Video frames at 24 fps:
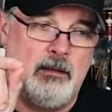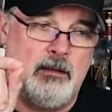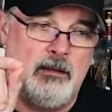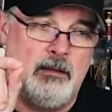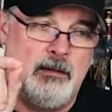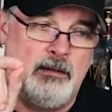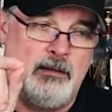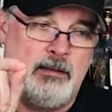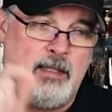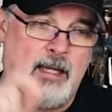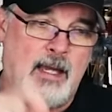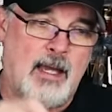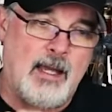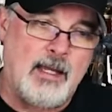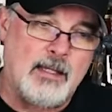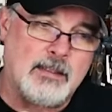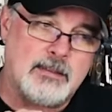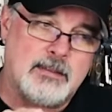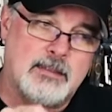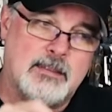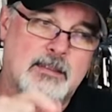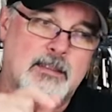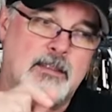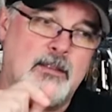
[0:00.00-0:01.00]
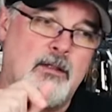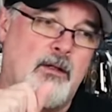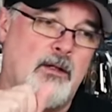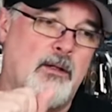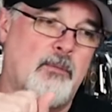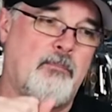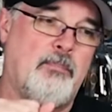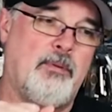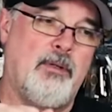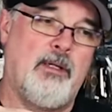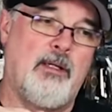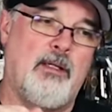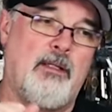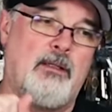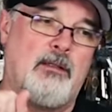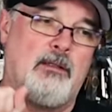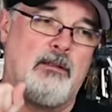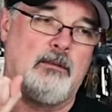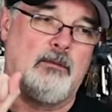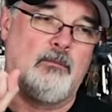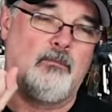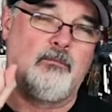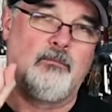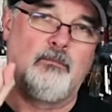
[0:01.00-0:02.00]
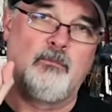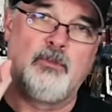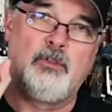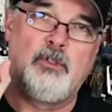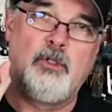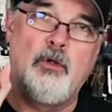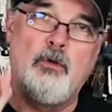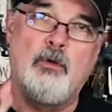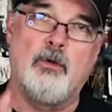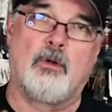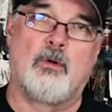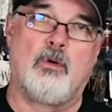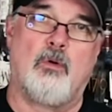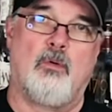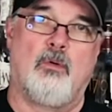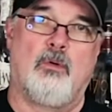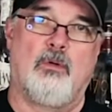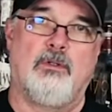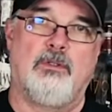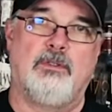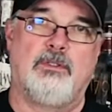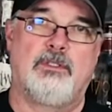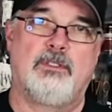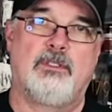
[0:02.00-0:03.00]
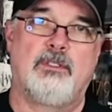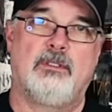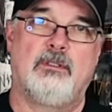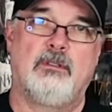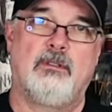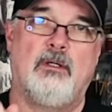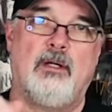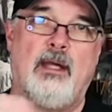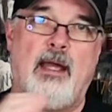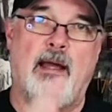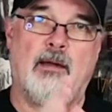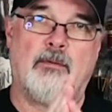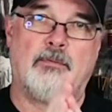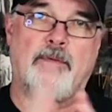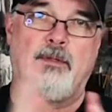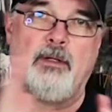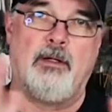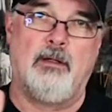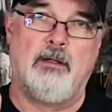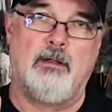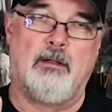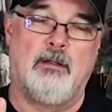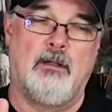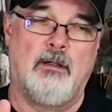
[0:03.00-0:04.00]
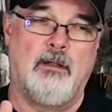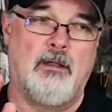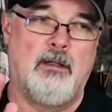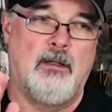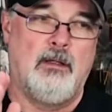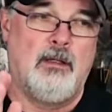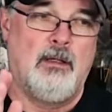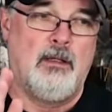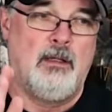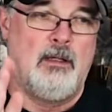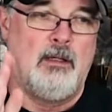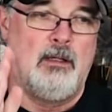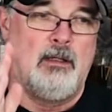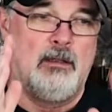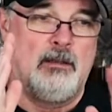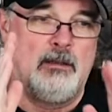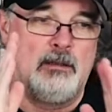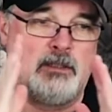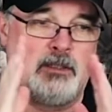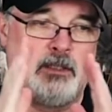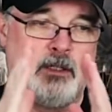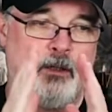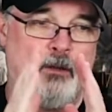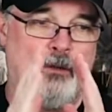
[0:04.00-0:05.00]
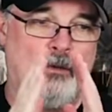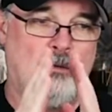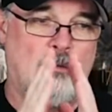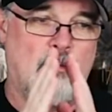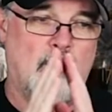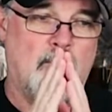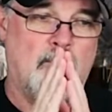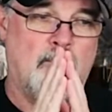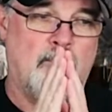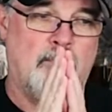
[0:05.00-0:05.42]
that's going to be the unicorns out there. So,